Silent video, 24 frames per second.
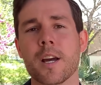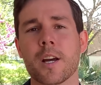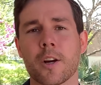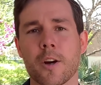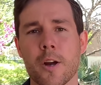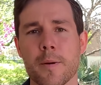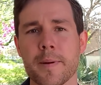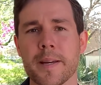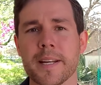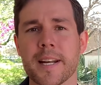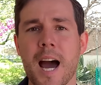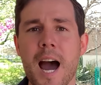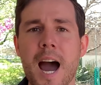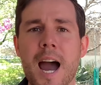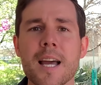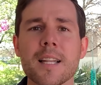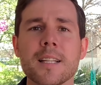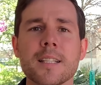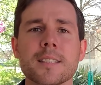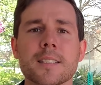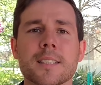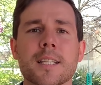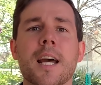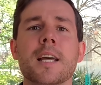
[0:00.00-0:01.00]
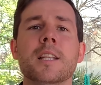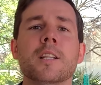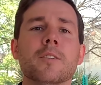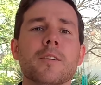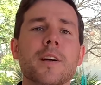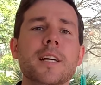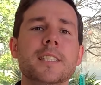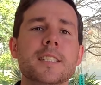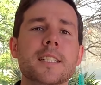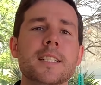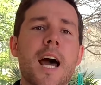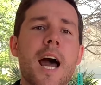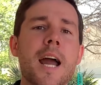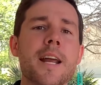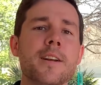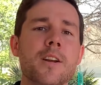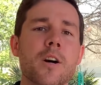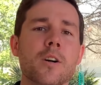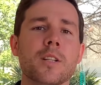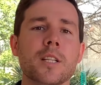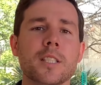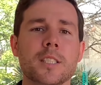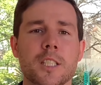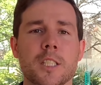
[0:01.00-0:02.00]
Caribbean islands. And the reason I
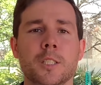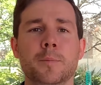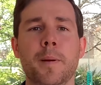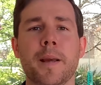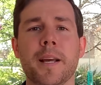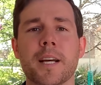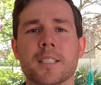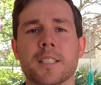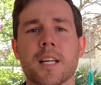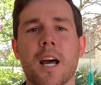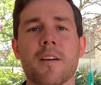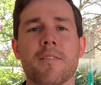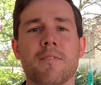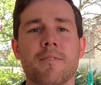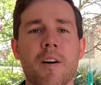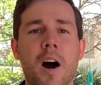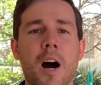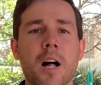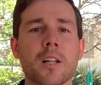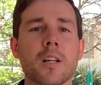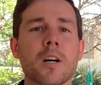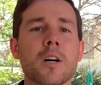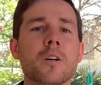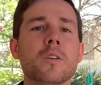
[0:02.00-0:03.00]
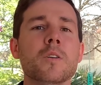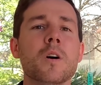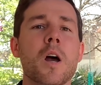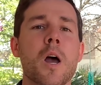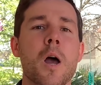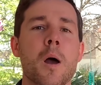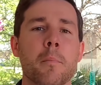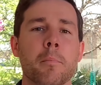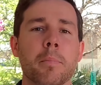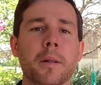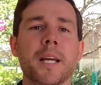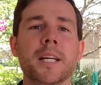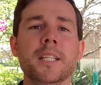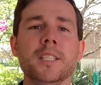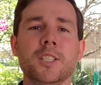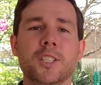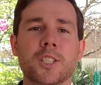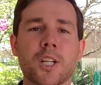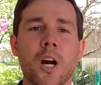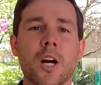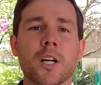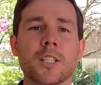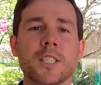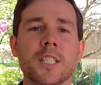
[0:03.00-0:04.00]
know this is because I follow Blnk
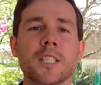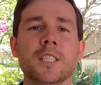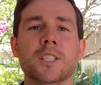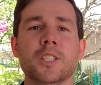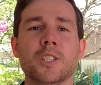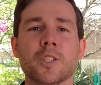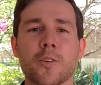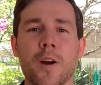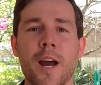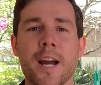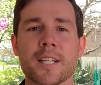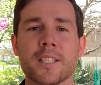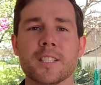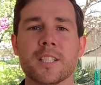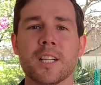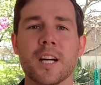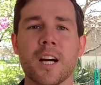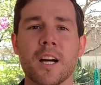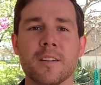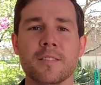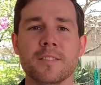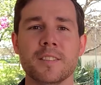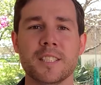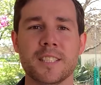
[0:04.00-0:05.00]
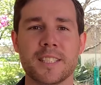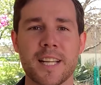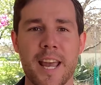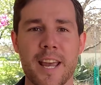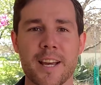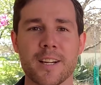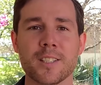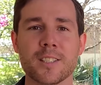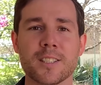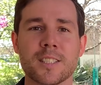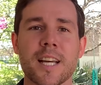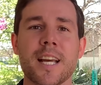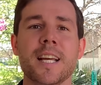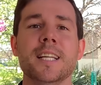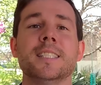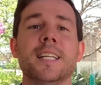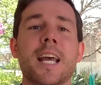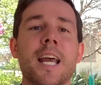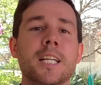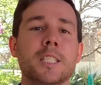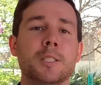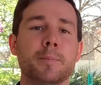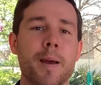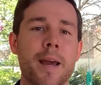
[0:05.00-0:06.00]
Charging's director of sales, is
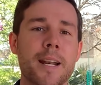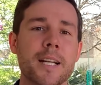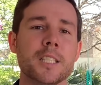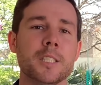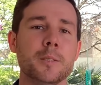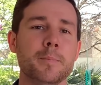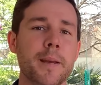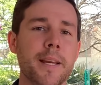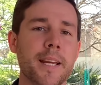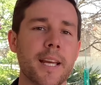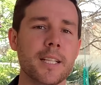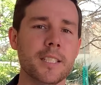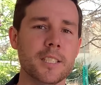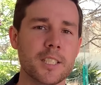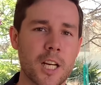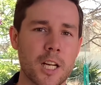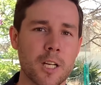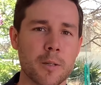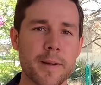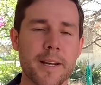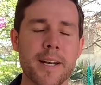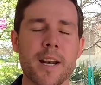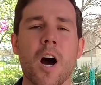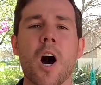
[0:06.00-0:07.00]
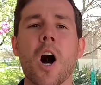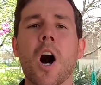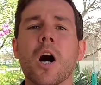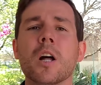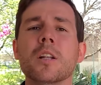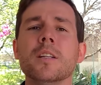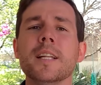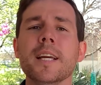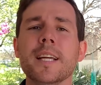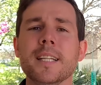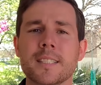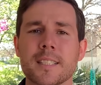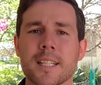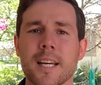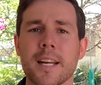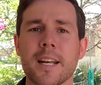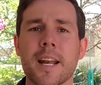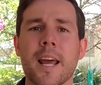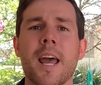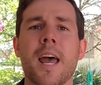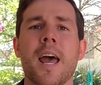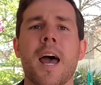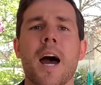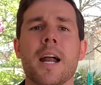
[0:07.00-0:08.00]
a Spanish-speaking gentleman on
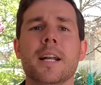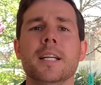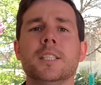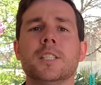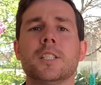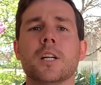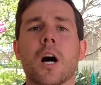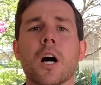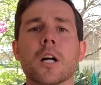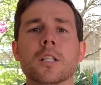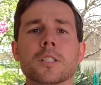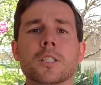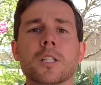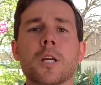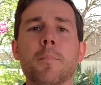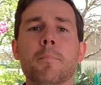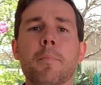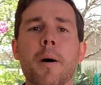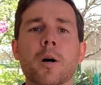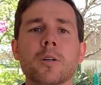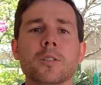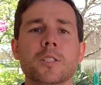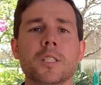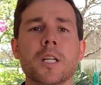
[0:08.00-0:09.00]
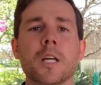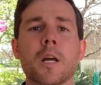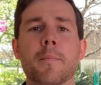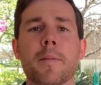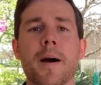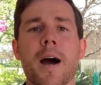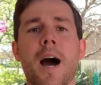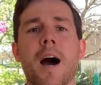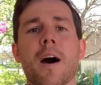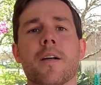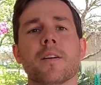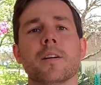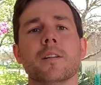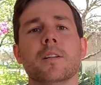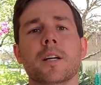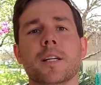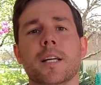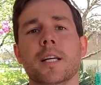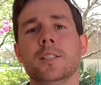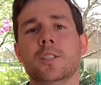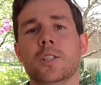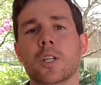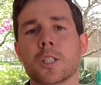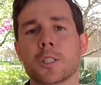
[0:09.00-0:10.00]
LinkedIn, and he's constantly posting about how they're
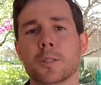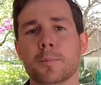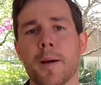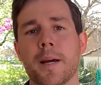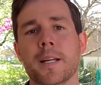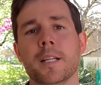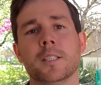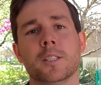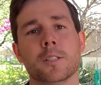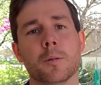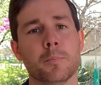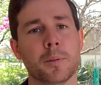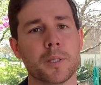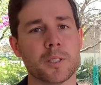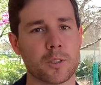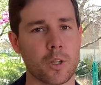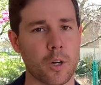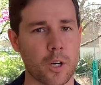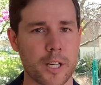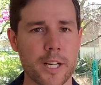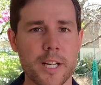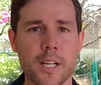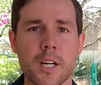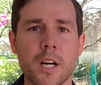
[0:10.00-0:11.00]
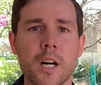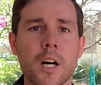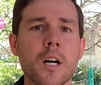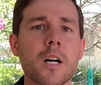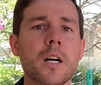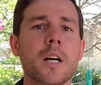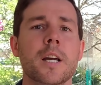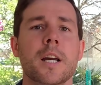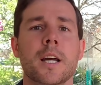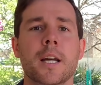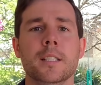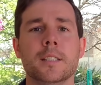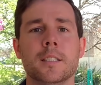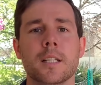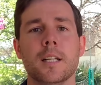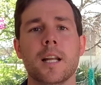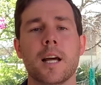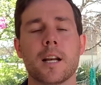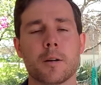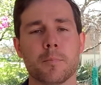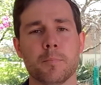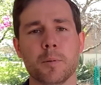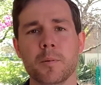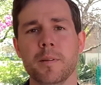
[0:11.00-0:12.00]
looking to expand into Puerto Rico, into
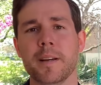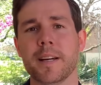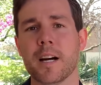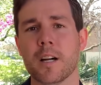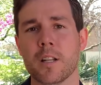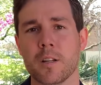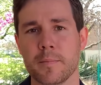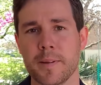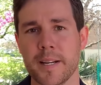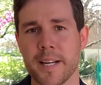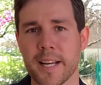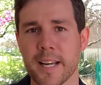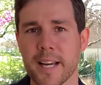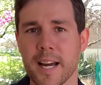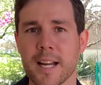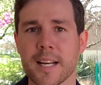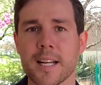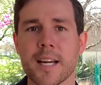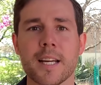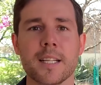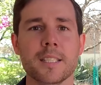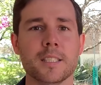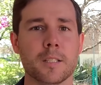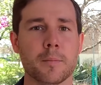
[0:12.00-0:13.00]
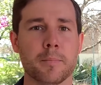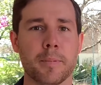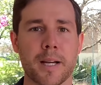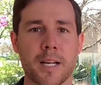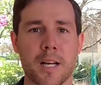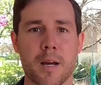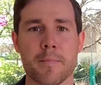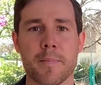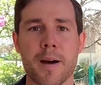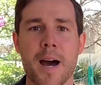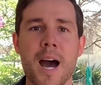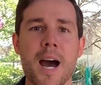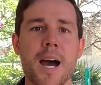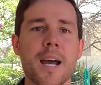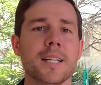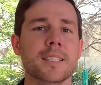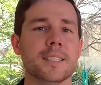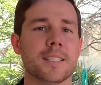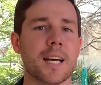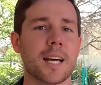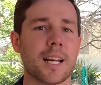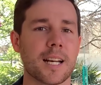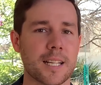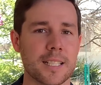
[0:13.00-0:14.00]
La República Dominicana, into Panama,
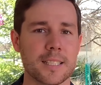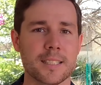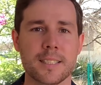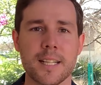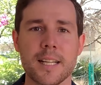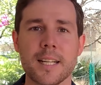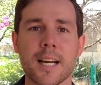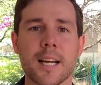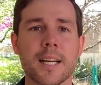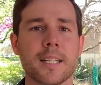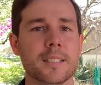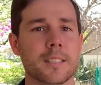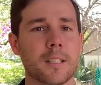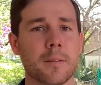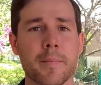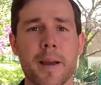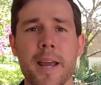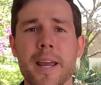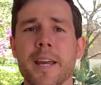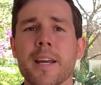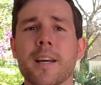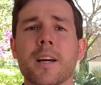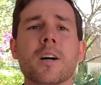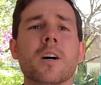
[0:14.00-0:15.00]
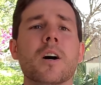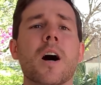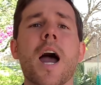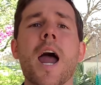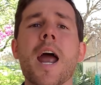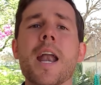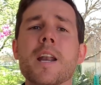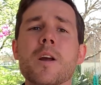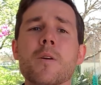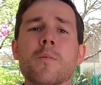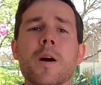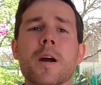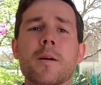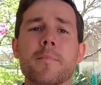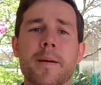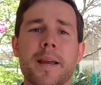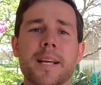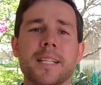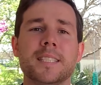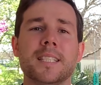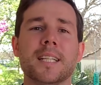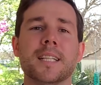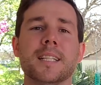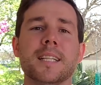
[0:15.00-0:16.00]
into Argentina, into Mexico, anywhere
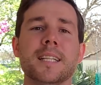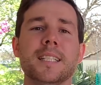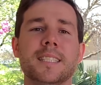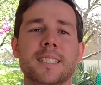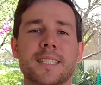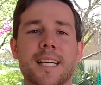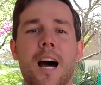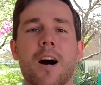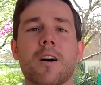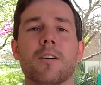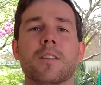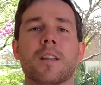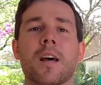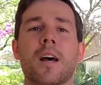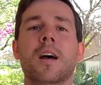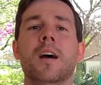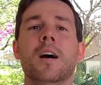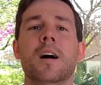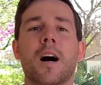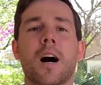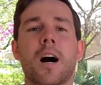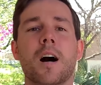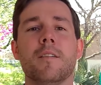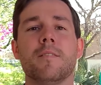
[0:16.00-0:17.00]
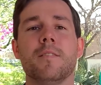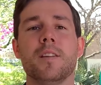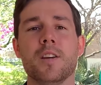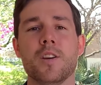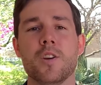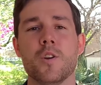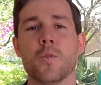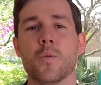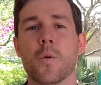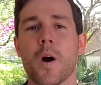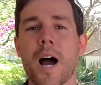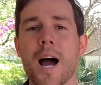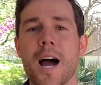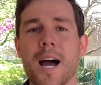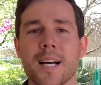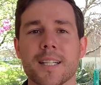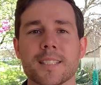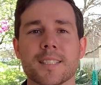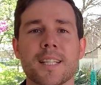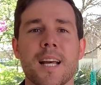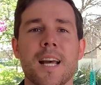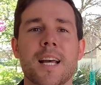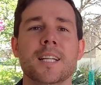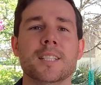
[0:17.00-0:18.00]
basically south of the
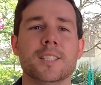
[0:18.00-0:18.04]
US.